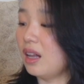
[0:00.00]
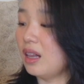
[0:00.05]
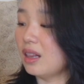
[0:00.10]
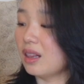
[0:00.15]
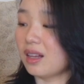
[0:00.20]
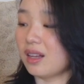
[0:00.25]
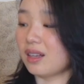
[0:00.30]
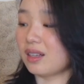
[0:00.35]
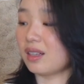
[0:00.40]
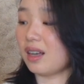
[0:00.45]

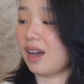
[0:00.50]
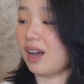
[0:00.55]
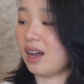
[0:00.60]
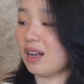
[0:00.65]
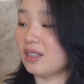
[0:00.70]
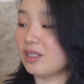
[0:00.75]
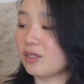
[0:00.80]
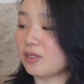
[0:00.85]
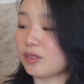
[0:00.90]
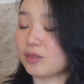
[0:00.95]
like,
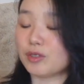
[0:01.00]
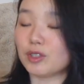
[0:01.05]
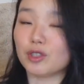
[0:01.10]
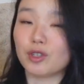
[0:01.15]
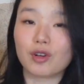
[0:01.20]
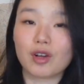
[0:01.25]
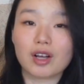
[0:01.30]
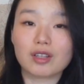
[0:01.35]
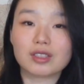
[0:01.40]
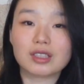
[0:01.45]
I don't even
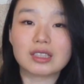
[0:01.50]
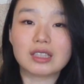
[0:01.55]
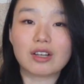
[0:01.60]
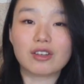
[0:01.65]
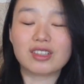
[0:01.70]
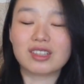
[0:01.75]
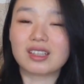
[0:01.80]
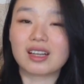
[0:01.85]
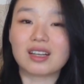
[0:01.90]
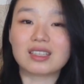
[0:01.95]
know how to tell
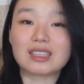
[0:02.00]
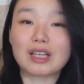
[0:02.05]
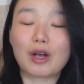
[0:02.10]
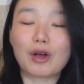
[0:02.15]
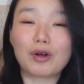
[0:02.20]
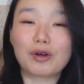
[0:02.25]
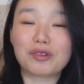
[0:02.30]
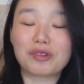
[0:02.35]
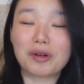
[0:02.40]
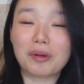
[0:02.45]
you guys
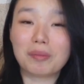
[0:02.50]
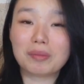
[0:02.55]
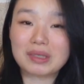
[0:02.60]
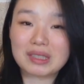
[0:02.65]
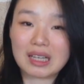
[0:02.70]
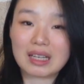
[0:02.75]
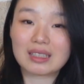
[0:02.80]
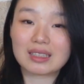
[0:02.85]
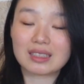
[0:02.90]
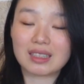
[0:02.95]
how
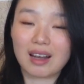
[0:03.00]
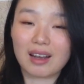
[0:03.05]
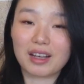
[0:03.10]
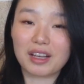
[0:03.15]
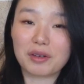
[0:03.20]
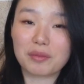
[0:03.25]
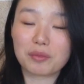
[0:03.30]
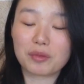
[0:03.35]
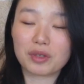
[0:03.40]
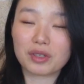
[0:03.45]
obsessed I
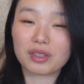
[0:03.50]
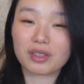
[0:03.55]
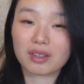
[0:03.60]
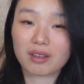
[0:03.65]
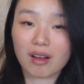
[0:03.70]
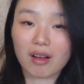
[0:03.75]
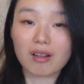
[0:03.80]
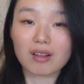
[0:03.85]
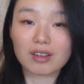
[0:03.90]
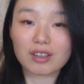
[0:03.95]
am with the
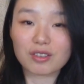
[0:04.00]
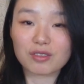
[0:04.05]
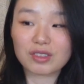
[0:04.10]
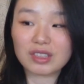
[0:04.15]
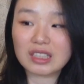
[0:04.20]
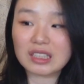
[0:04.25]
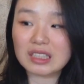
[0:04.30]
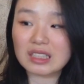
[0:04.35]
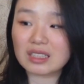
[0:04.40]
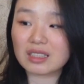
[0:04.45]
color of
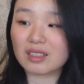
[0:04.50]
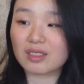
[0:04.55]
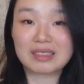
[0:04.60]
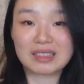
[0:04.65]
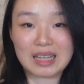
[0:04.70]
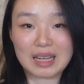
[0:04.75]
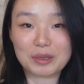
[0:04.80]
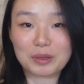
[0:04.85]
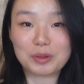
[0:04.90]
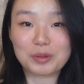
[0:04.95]
these
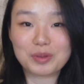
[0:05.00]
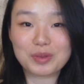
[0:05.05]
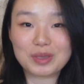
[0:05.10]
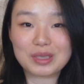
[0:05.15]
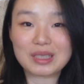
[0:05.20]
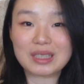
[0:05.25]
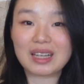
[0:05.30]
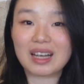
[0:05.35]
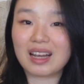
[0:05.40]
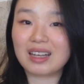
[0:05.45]

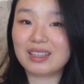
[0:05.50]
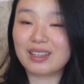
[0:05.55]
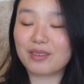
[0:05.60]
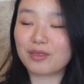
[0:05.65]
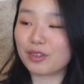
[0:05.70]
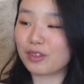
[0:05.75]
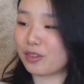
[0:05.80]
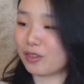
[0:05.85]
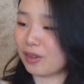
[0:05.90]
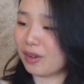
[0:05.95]
sandals. I
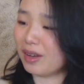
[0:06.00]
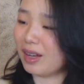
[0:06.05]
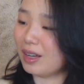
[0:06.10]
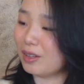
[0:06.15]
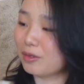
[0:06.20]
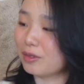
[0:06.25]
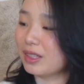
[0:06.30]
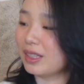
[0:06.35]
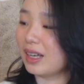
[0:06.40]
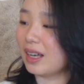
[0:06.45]
never thought I
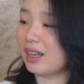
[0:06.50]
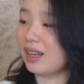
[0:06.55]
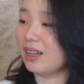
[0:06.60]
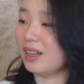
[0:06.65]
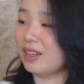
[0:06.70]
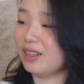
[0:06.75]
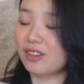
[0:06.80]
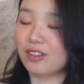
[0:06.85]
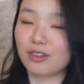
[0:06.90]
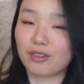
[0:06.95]
would get
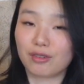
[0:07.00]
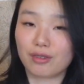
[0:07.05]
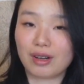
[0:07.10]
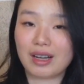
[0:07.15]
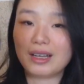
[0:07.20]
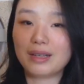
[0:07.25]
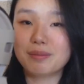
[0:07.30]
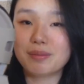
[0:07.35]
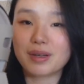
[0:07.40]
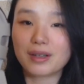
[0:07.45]
a
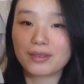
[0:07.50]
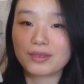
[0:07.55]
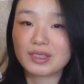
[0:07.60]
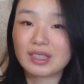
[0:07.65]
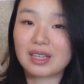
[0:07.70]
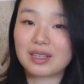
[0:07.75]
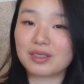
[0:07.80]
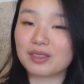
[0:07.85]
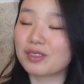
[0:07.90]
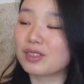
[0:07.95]
gray pair of
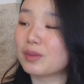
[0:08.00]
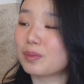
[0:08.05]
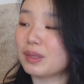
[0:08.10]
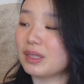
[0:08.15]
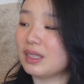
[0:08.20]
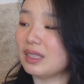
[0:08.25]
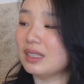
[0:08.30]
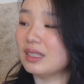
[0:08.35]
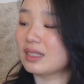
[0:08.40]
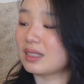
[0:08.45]
sandals, but
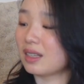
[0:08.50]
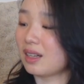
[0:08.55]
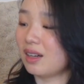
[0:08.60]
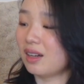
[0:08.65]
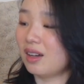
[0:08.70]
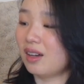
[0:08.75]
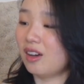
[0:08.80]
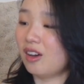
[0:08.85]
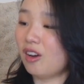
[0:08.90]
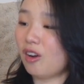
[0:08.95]
these
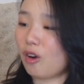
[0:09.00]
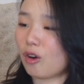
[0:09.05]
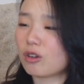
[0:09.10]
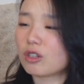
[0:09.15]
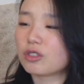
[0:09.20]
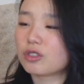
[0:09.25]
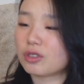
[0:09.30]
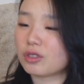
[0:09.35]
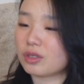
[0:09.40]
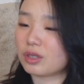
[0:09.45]
are
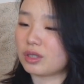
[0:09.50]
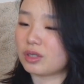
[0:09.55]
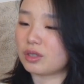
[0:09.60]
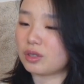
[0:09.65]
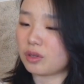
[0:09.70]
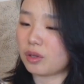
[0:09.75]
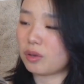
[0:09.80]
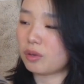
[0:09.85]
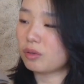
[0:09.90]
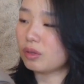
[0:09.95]
just so